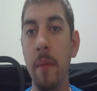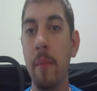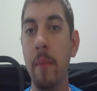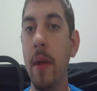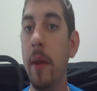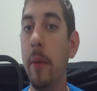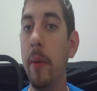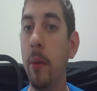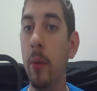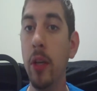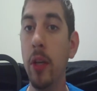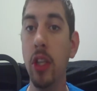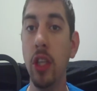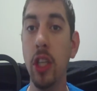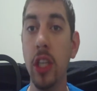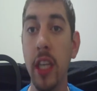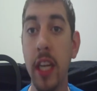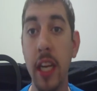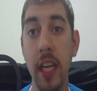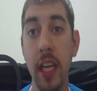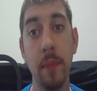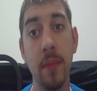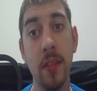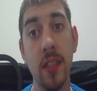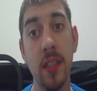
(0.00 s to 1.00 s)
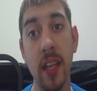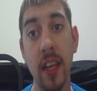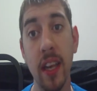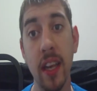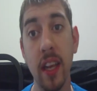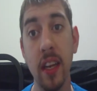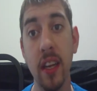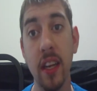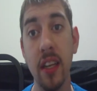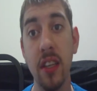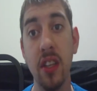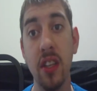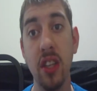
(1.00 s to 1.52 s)
maybe we should keep
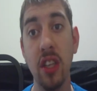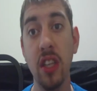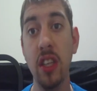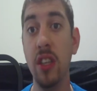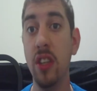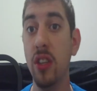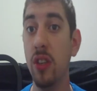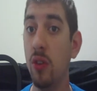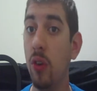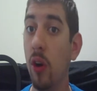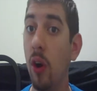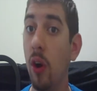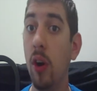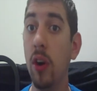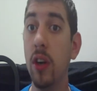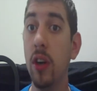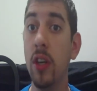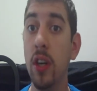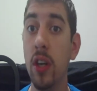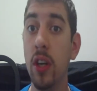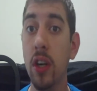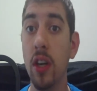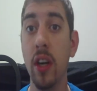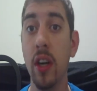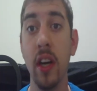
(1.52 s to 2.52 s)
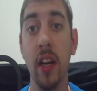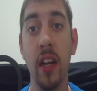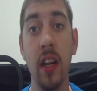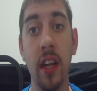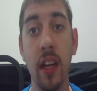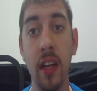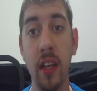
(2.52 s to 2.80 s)
Sandy. She's stronger